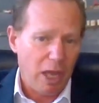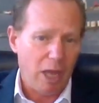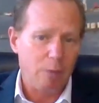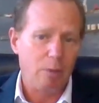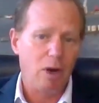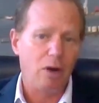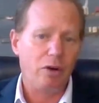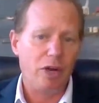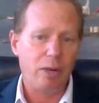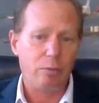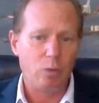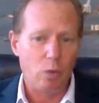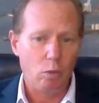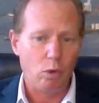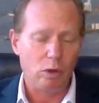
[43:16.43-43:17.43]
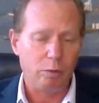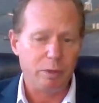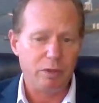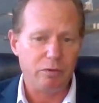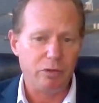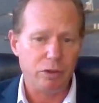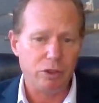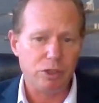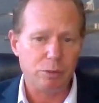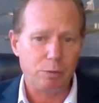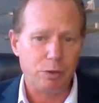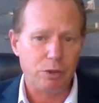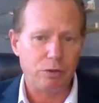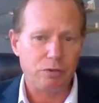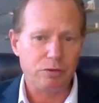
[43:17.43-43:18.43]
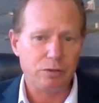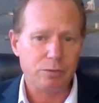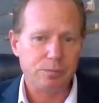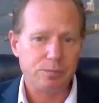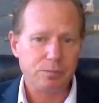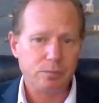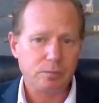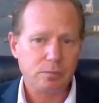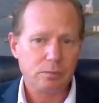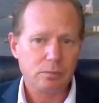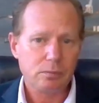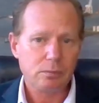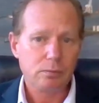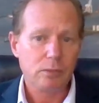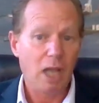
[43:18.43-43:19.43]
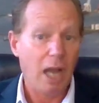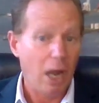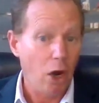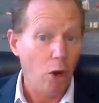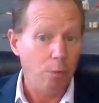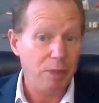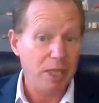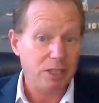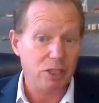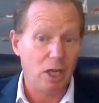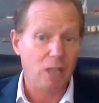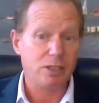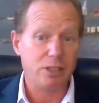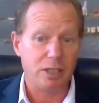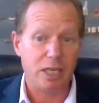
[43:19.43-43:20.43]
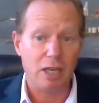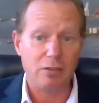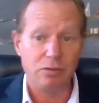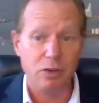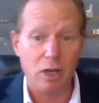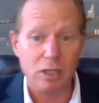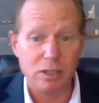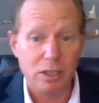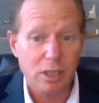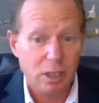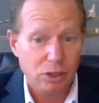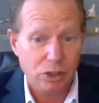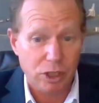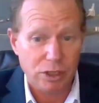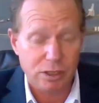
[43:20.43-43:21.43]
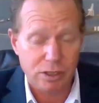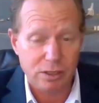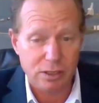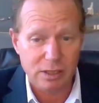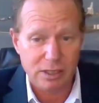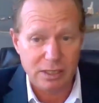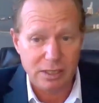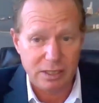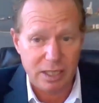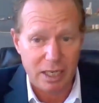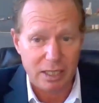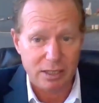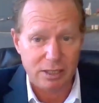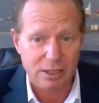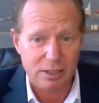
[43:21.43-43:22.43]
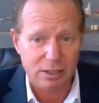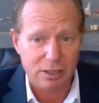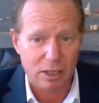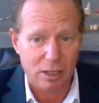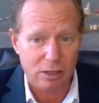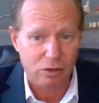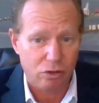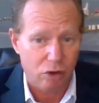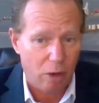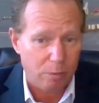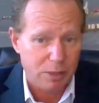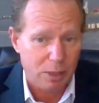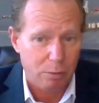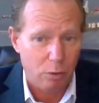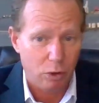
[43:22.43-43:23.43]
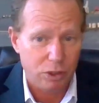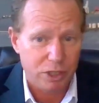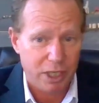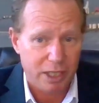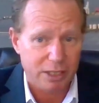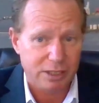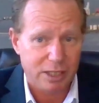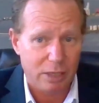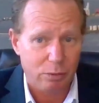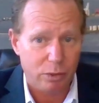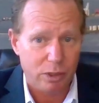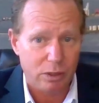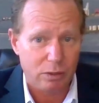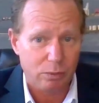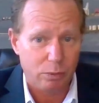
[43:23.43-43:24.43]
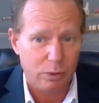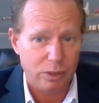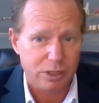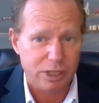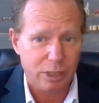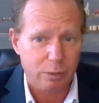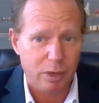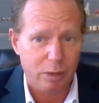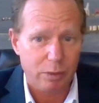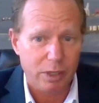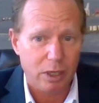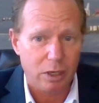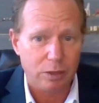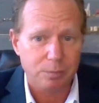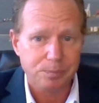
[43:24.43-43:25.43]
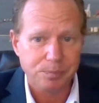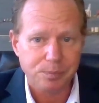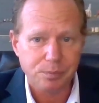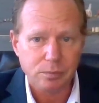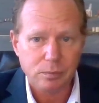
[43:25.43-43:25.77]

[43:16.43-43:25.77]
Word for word: MRM will be future proof. I hope that's answered. If not, just text, uh, drop some more text, and we'll we'll see where we go.